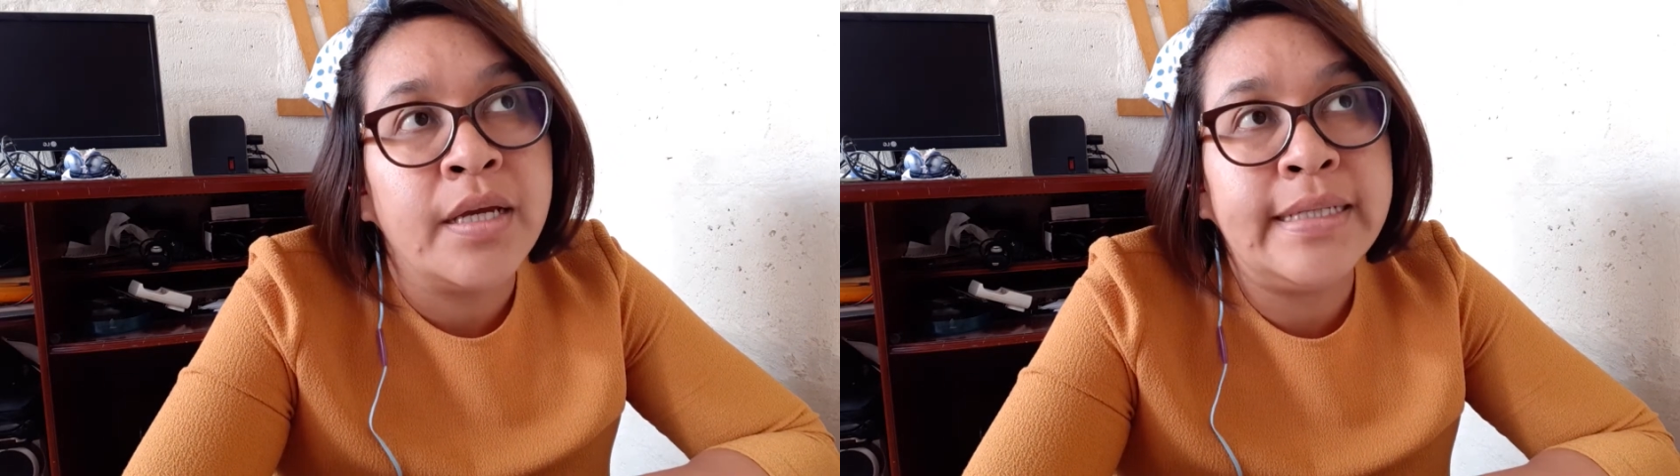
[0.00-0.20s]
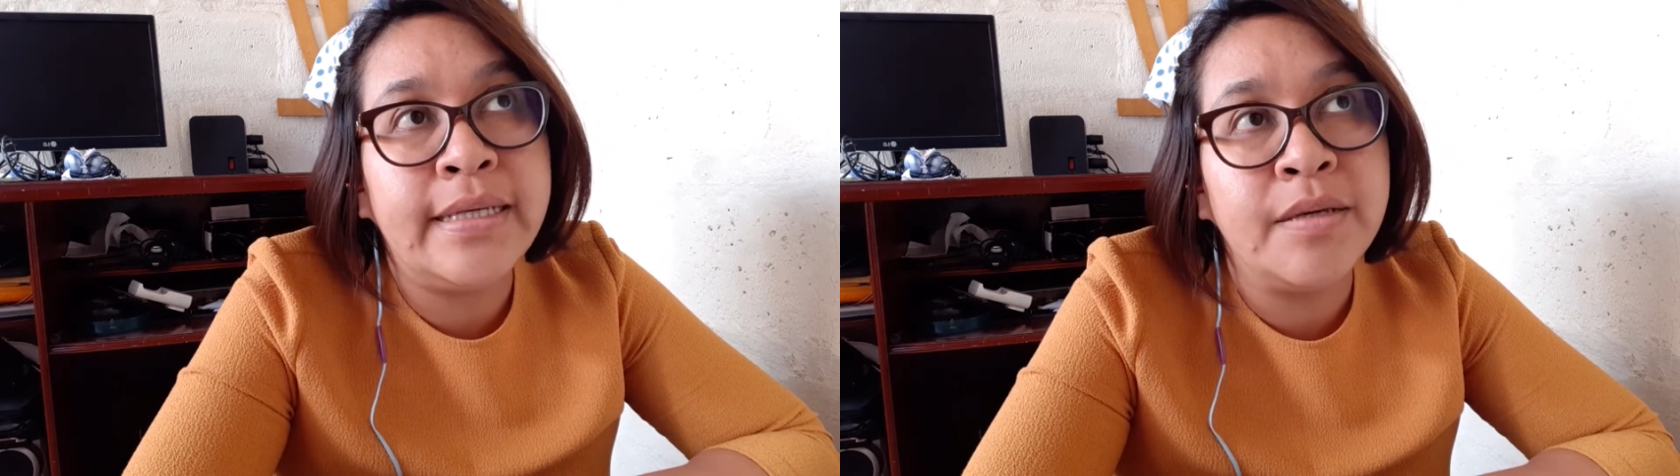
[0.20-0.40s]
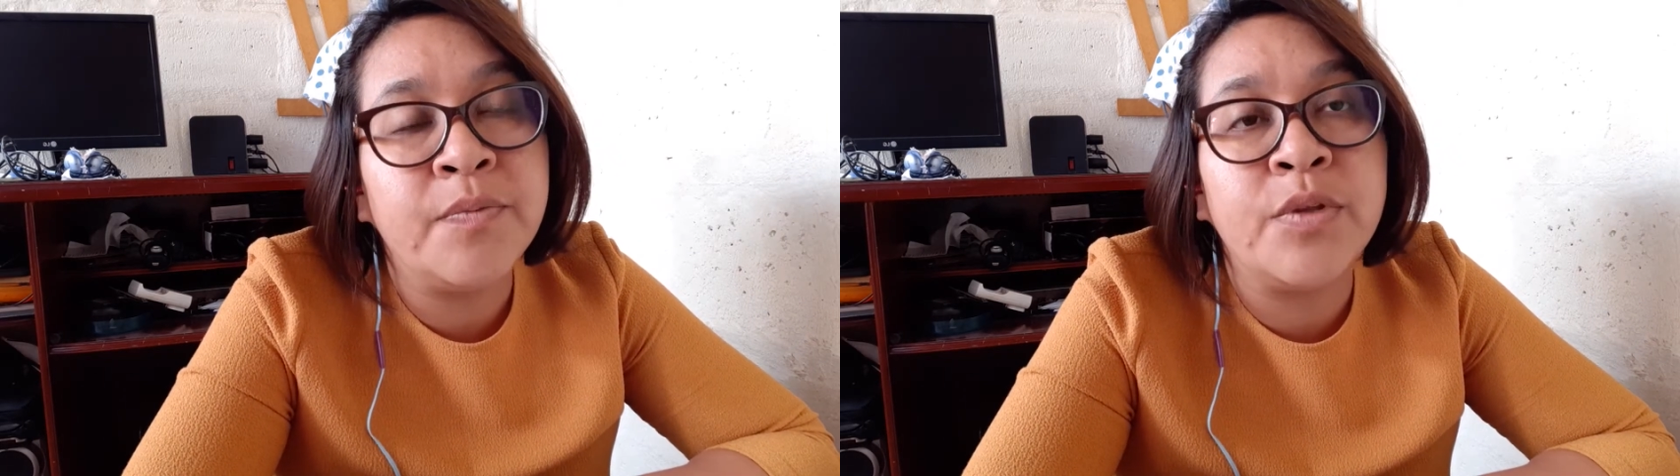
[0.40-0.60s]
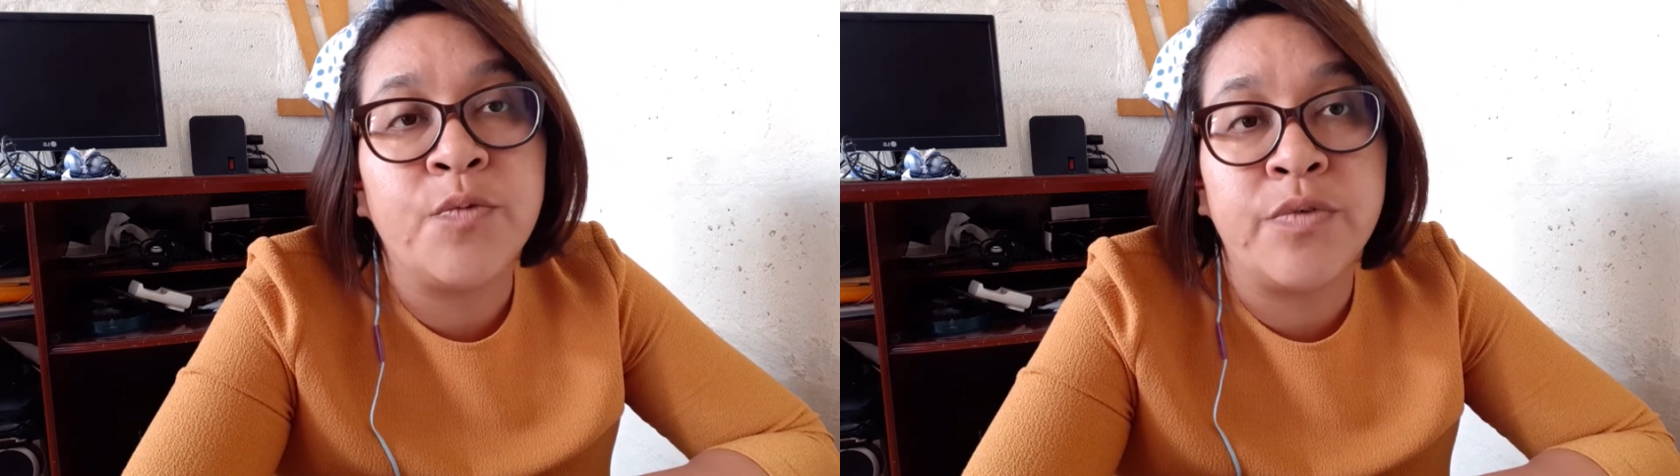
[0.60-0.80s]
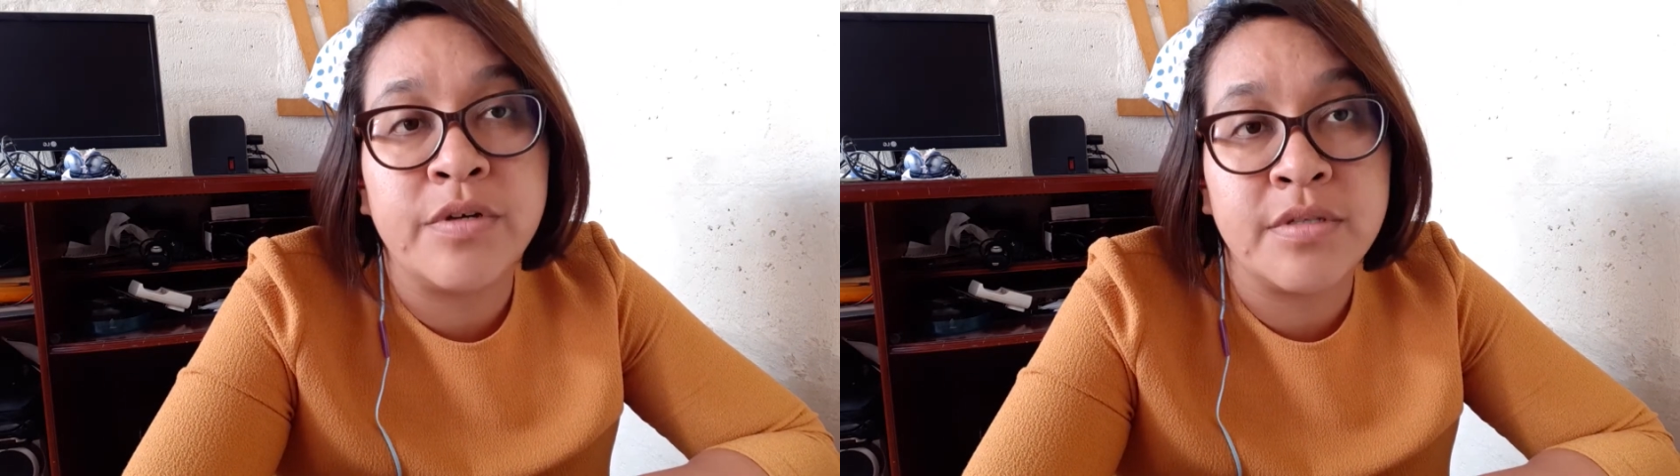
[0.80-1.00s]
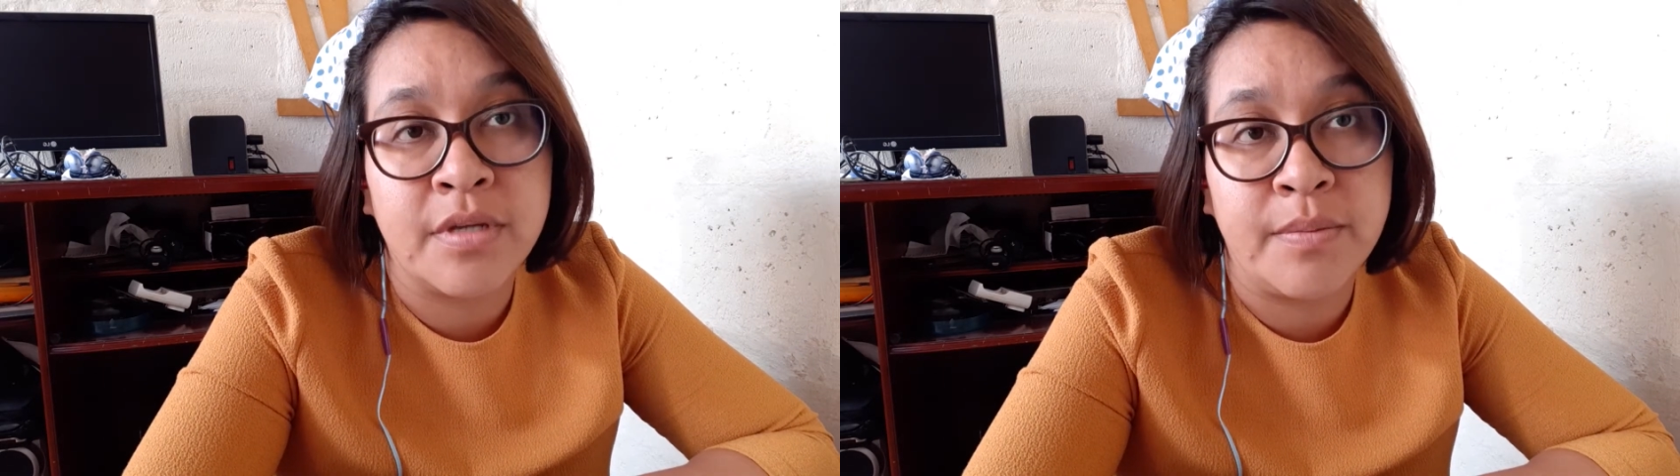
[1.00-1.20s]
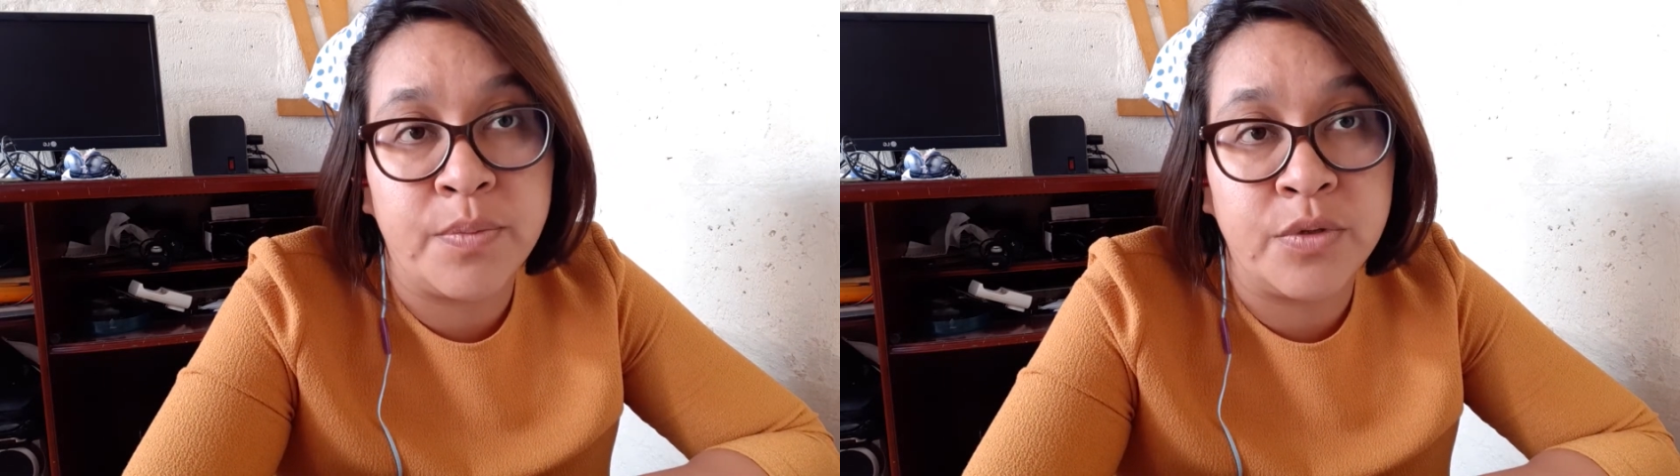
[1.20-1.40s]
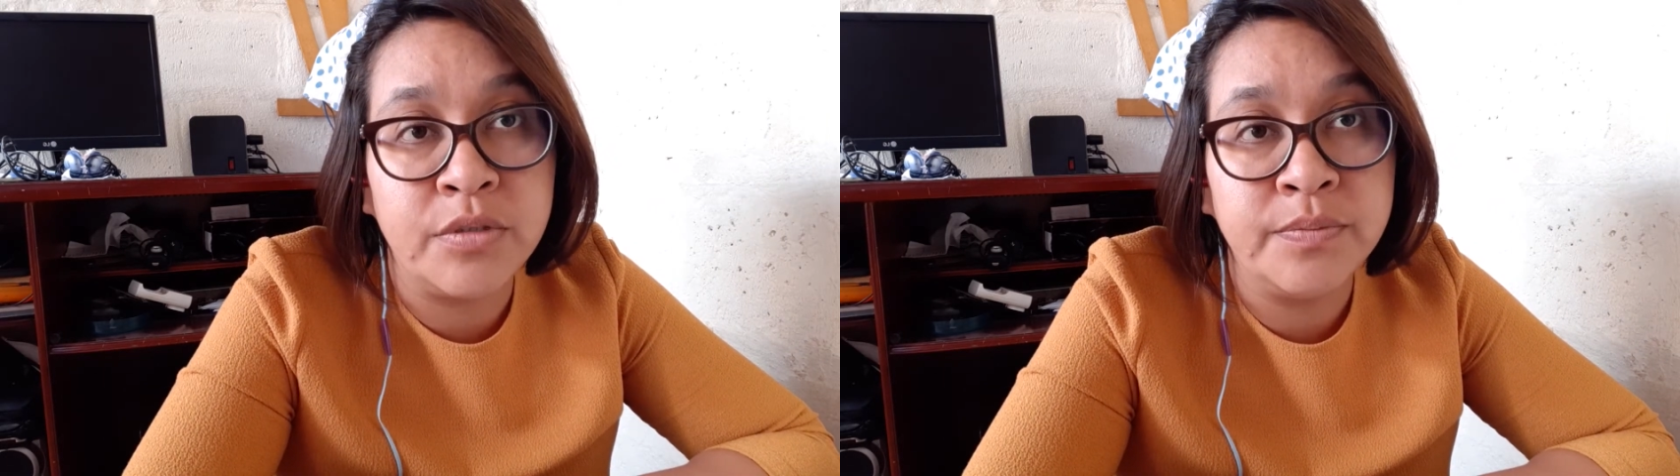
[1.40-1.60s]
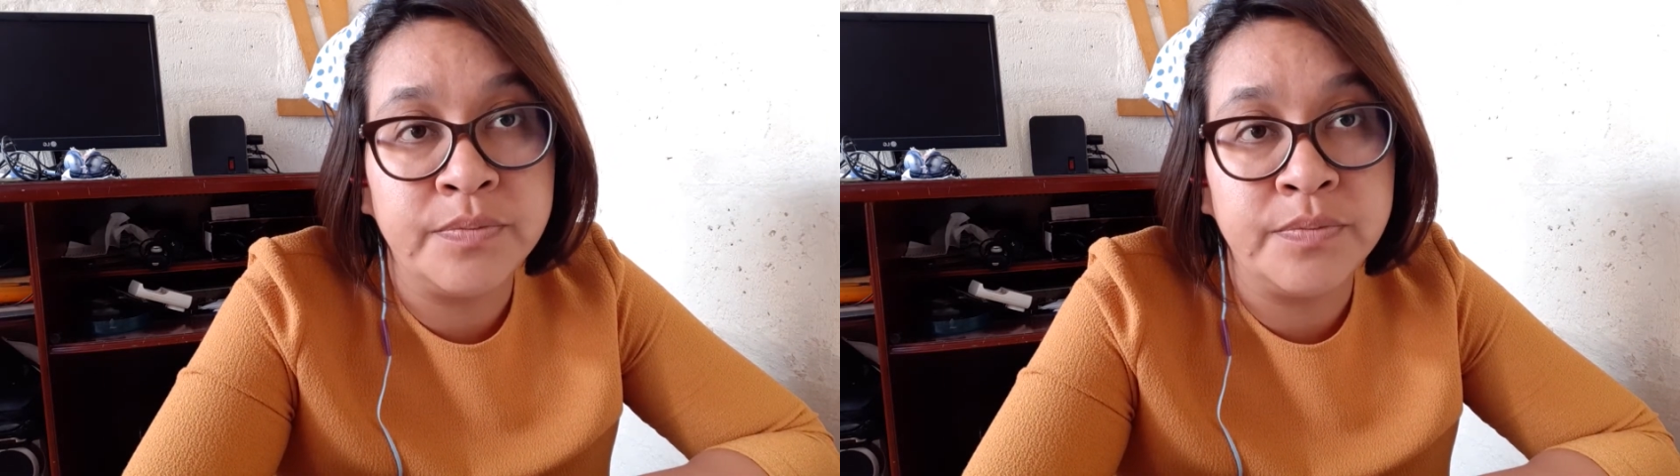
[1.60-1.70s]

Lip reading: give the first sample.